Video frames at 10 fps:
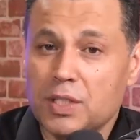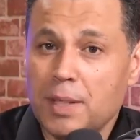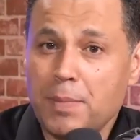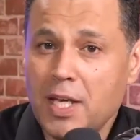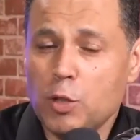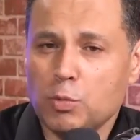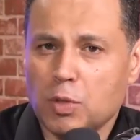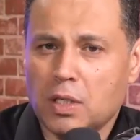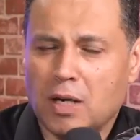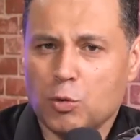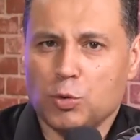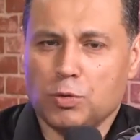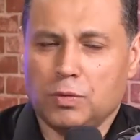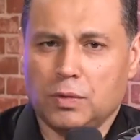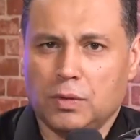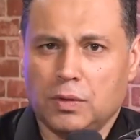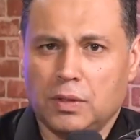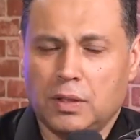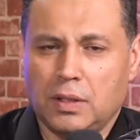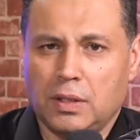about what you
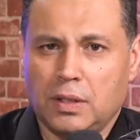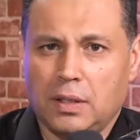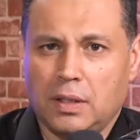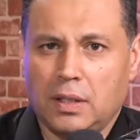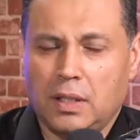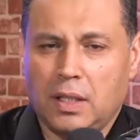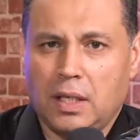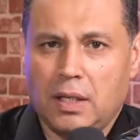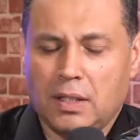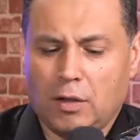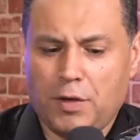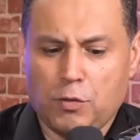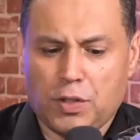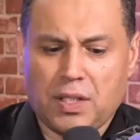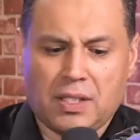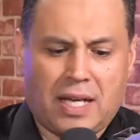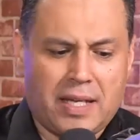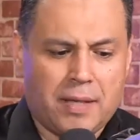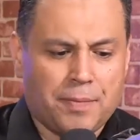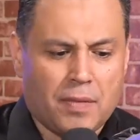have brought to yourself.
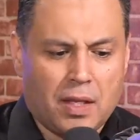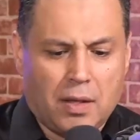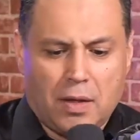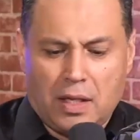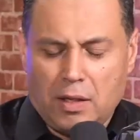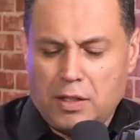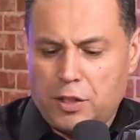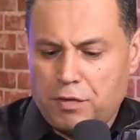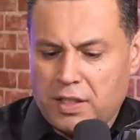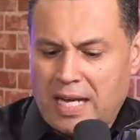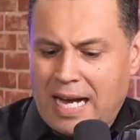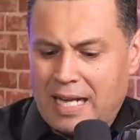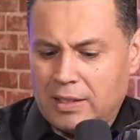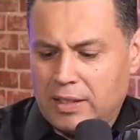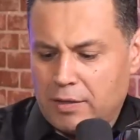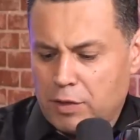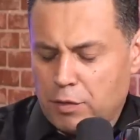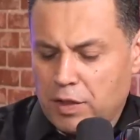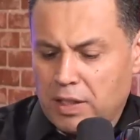Maybe you are there in debt.